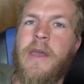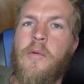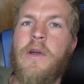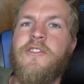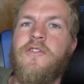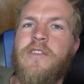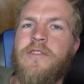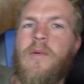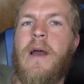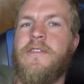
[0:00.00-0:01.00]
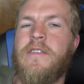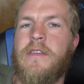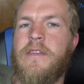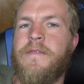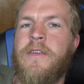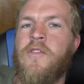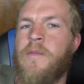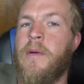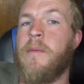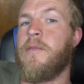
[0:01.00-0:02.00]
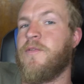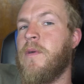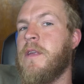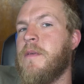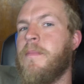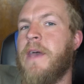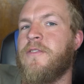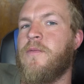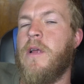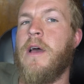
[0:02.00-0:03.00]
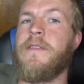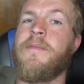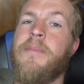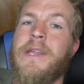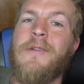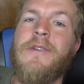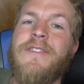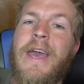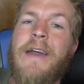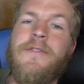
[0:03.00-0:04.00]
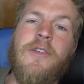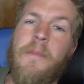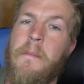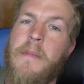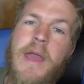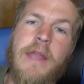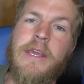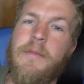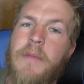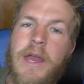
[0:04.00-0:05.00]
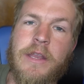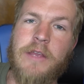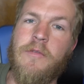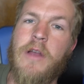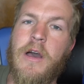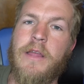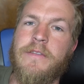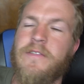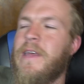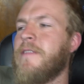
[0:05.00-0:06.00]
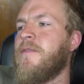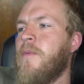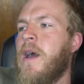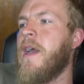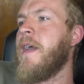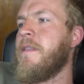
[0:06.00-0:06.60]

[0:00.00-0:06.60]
Now what you just watched at the diffusion pump was one of the best runs, but it was after many, many runs. That's why